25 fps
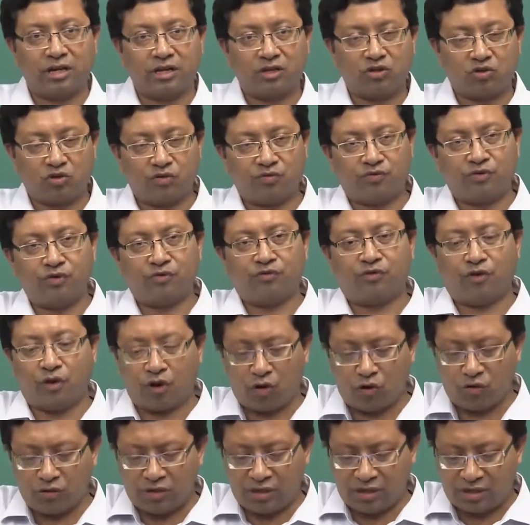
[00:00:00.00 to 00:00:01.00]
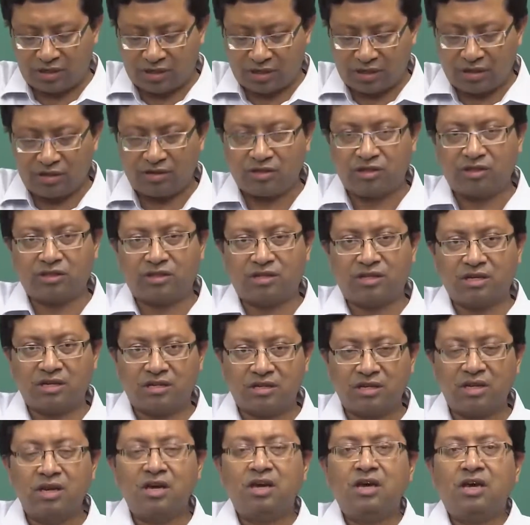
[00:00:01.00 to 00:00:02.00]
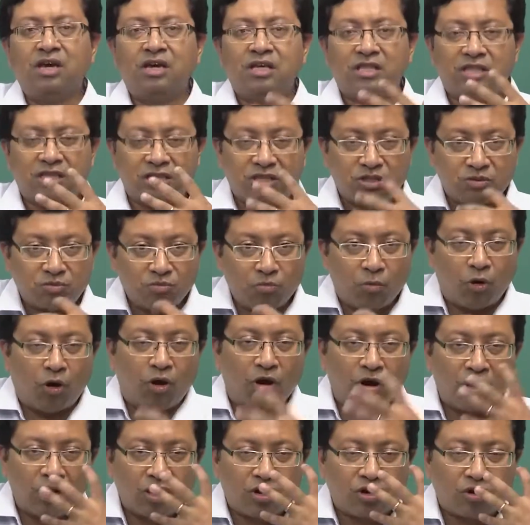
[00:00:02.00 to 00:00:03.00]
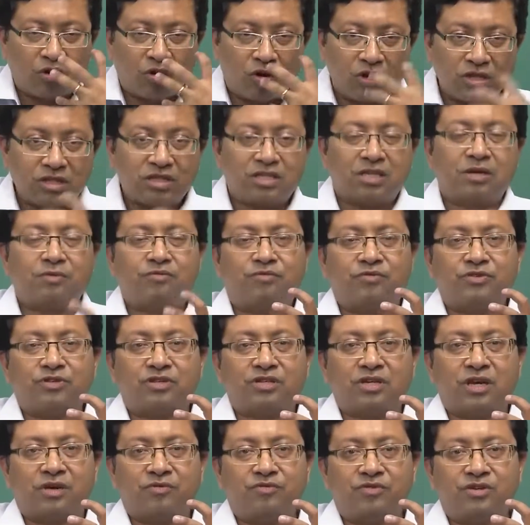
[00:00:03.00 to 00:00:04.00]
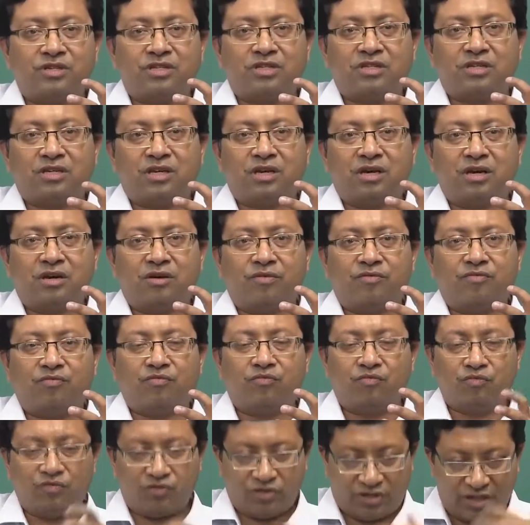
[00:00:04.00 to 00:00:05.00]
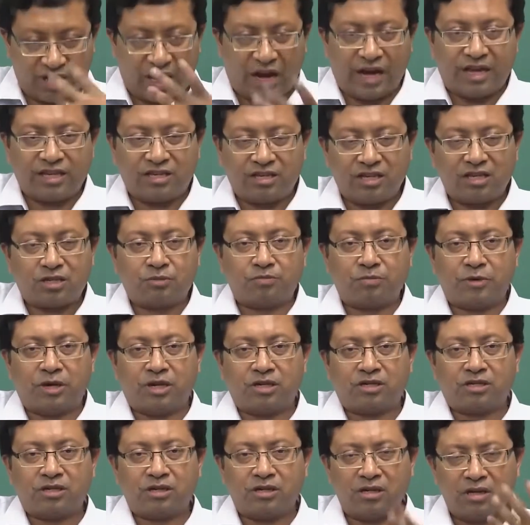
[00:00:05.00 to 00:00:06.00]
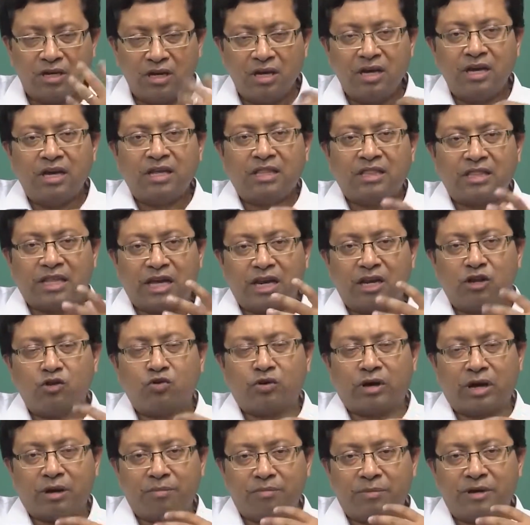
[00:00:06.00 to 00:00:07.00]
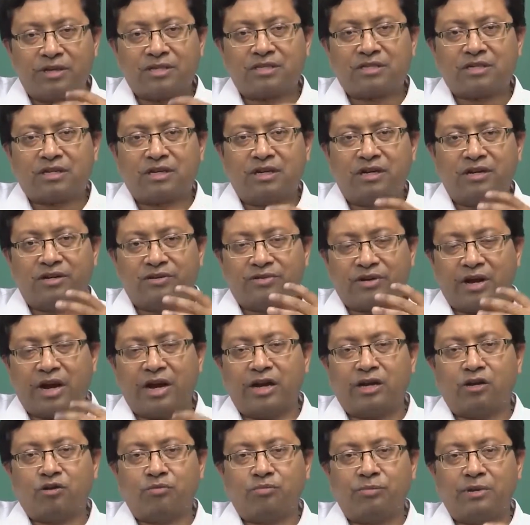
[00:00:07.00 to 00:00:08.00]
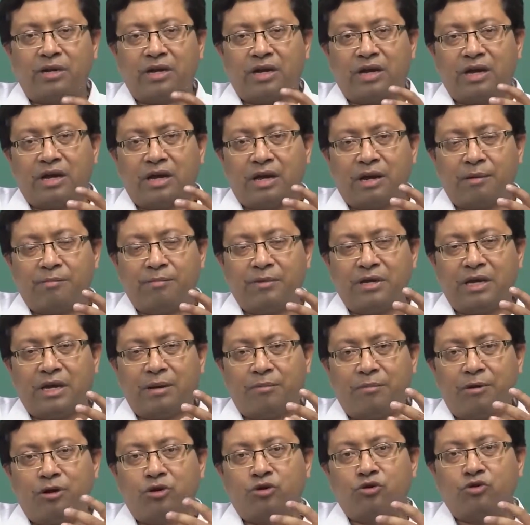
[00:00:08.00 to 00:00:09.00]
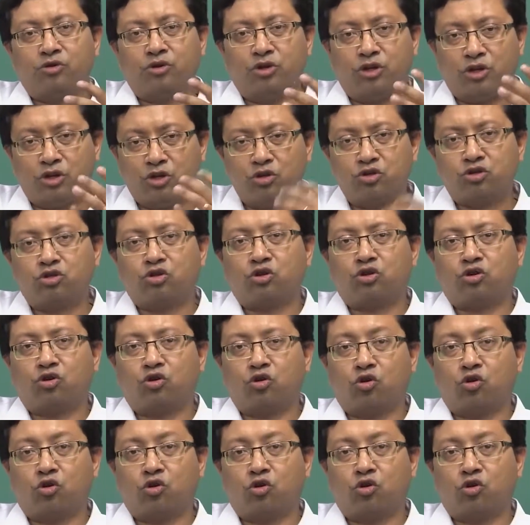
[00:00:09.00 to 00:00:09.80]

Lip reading: So, if you follow this small concept which I just mentioned, then you can basically try to be able to reduce your